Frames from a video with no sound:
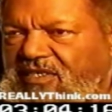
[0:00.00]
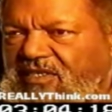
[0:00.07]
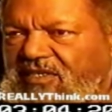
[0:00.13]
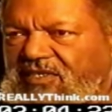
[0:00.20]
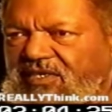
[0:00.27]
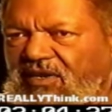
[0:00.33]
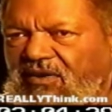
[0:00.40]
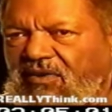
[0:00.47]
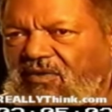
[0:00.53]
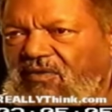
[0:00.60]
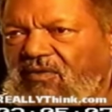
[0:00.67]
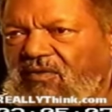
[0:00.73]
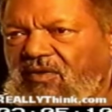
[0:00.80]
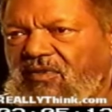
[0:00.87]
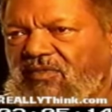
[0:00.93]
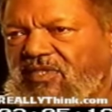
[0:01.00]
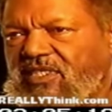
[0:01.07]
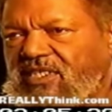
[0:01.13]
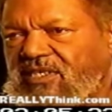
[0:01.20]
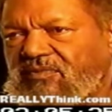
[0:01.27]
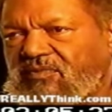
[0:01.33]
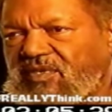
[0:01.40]
So
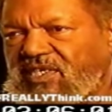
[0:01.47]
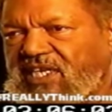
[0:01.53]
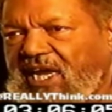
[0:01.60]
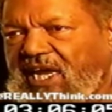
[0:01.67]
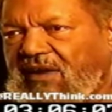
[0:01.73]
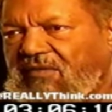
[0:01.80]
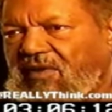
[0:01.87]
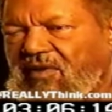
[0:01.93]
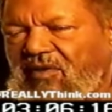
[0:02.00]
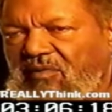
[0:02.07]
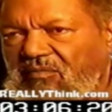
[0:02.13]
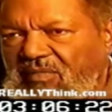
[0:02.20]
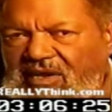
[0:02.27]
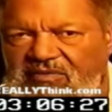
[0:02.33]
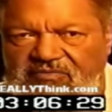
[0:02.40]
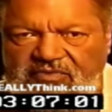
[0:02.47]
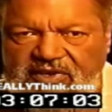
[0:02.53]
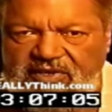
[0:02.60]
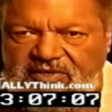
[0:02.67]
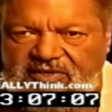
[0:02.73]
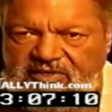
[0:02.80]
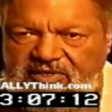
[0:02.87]
this was our Mount
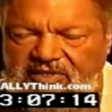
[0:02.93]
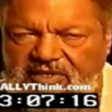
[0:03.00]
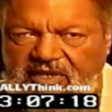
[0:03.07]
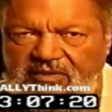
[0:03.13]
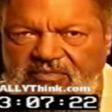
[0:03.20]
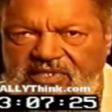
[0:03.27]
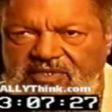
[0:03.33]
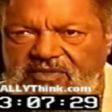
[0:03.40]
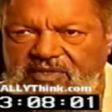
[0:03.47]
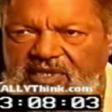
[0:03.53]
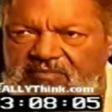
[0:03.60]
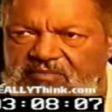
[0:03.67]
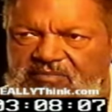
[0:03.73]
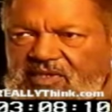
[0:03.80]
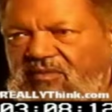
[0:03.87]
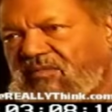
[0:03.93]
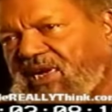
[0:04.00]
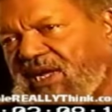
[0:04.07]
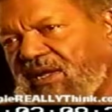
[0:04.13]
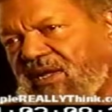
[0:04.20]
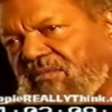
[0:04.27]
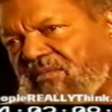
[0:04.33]
Vernon. Now what do I mean
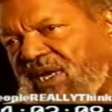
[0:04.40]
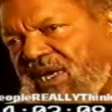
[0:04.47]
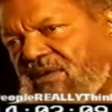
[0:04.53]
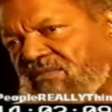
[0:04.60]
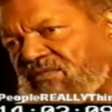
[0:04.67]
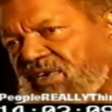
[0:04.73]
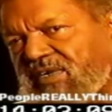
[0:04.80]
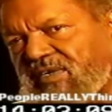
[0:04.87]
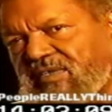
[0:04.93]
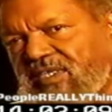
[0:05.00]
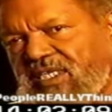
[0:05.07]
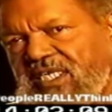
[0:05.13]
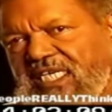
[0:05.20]
by Mount Vernon?